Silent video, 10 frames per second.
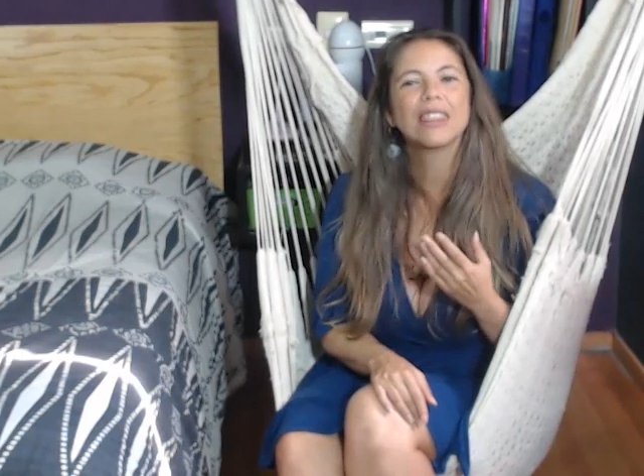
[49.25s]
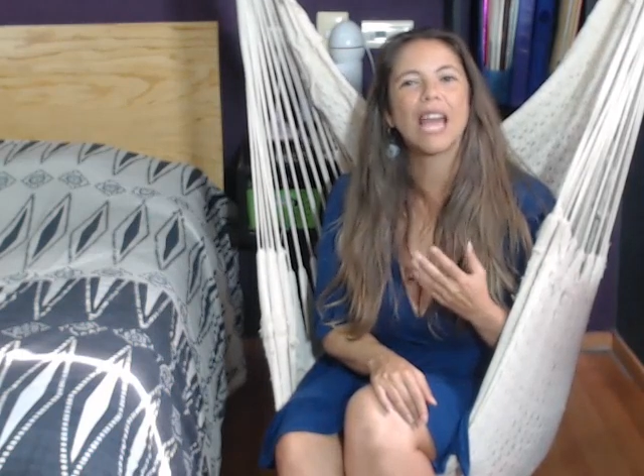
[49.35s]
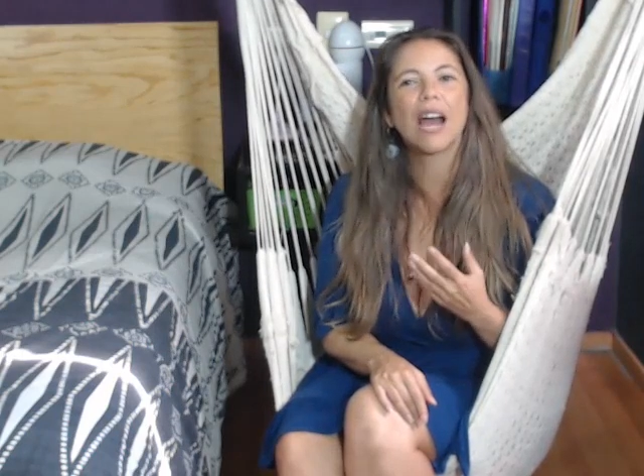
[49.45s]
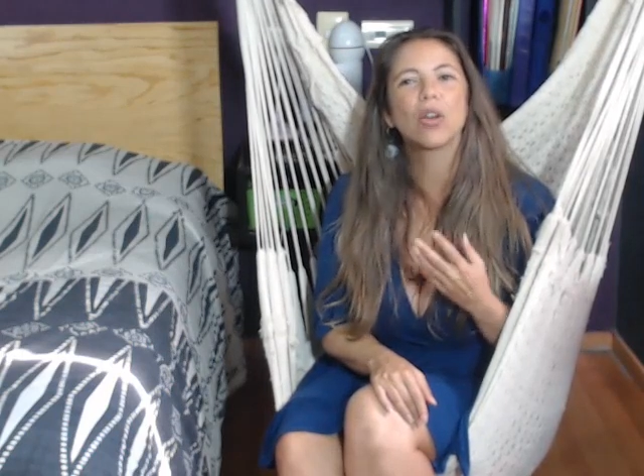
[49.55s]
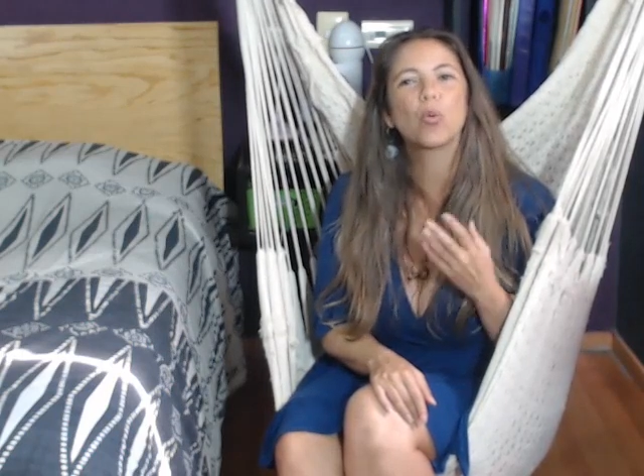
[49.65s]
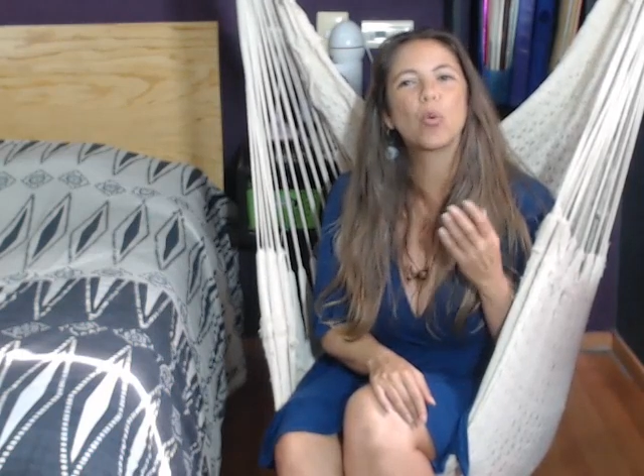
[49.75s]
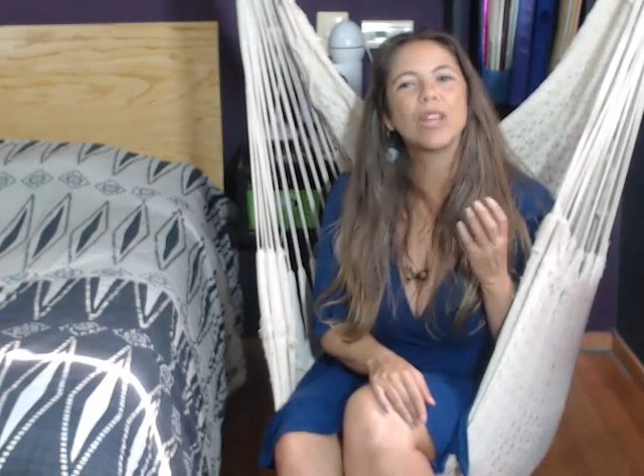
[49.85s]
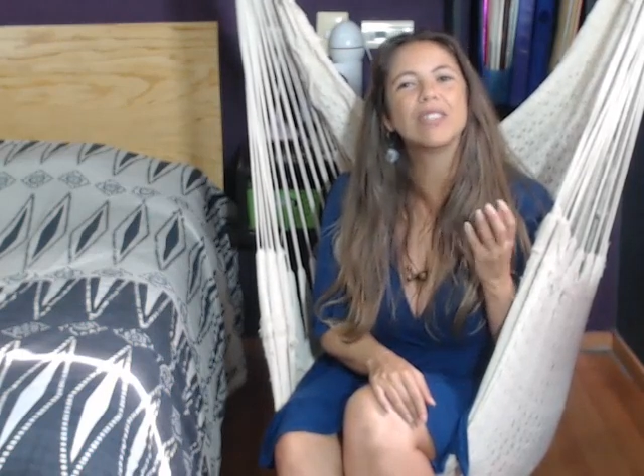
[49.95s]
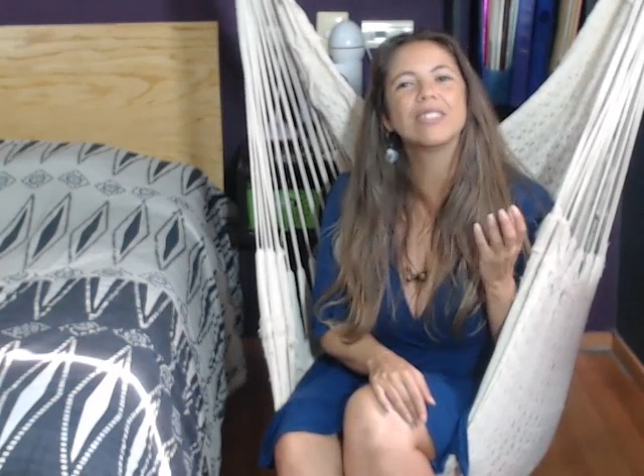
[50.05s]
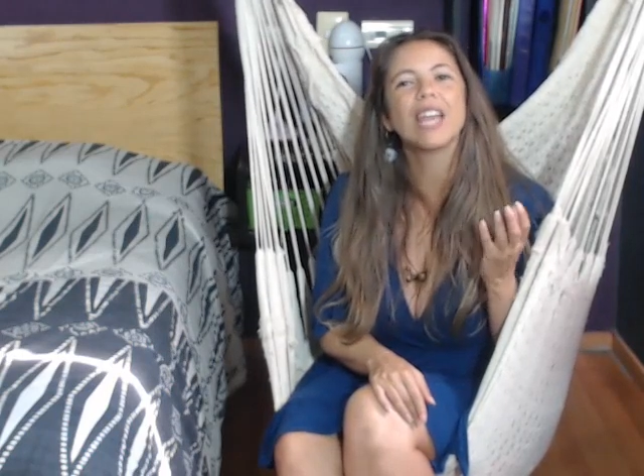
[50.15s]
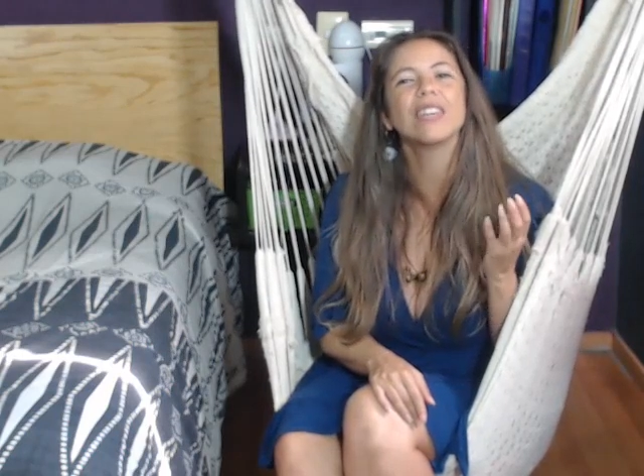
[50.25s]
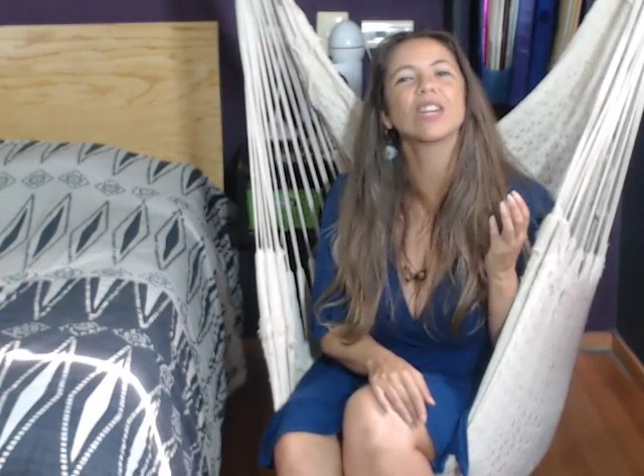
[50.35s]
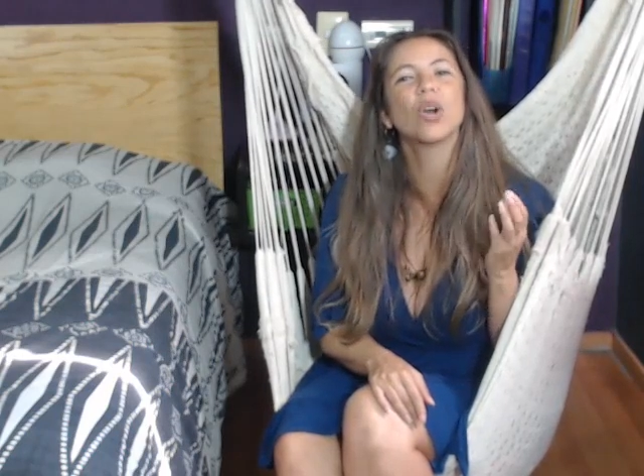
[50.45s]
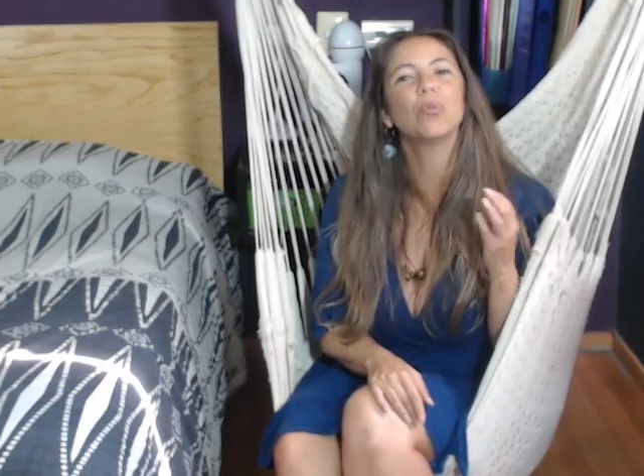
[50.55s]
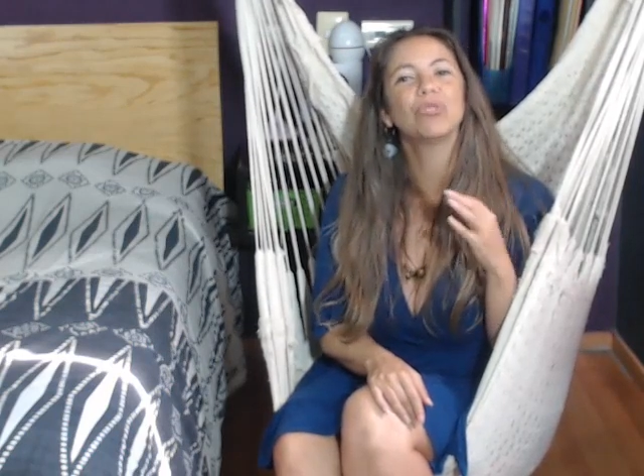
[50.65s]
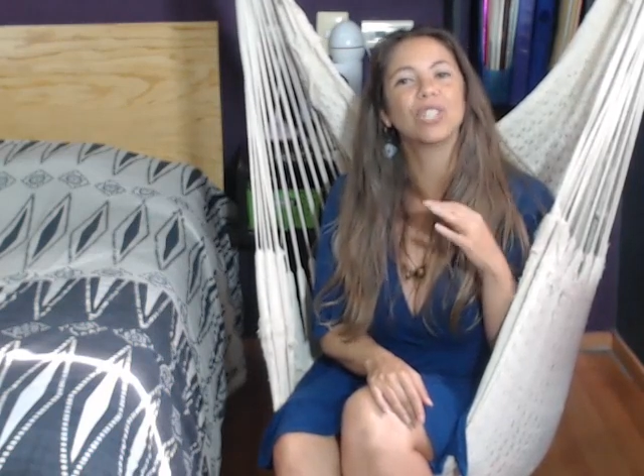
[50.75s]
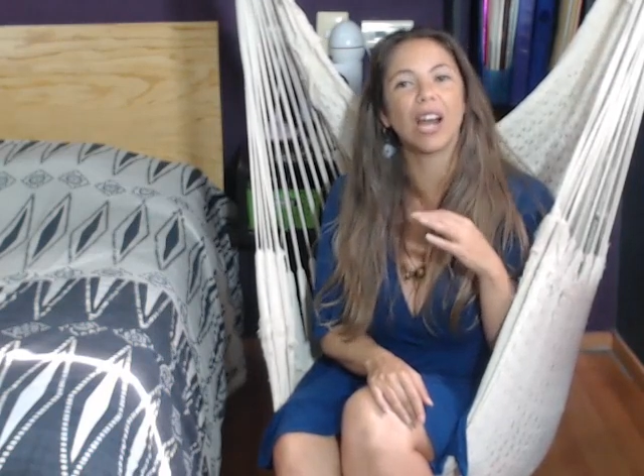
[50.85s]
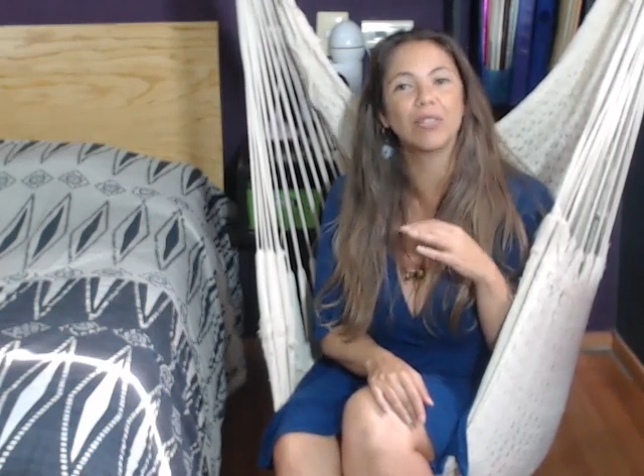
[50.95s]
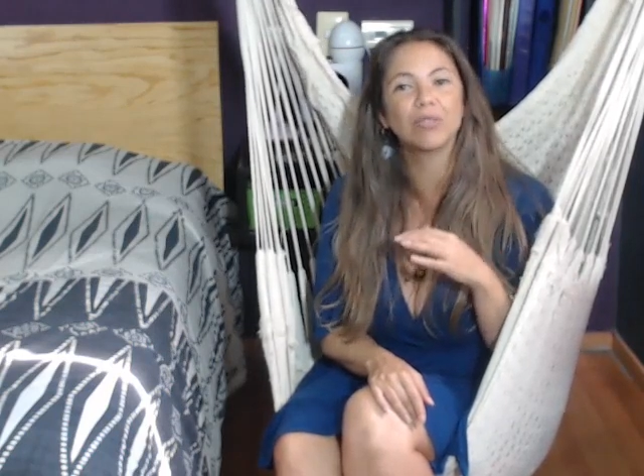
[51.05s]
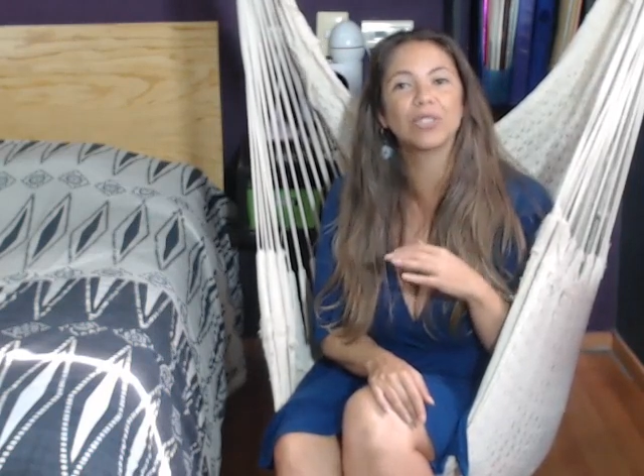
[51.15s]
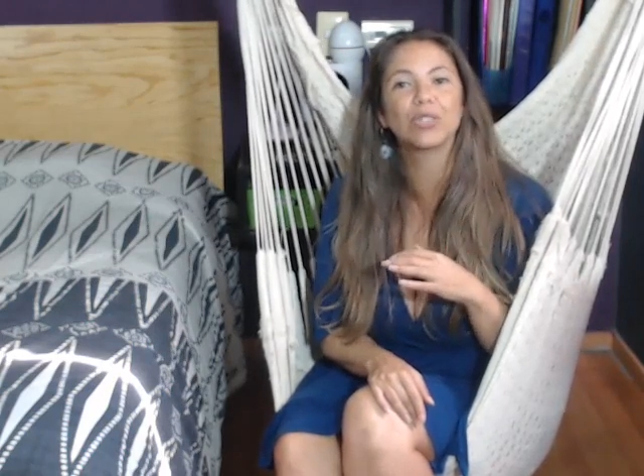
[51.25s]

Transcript: that when they come down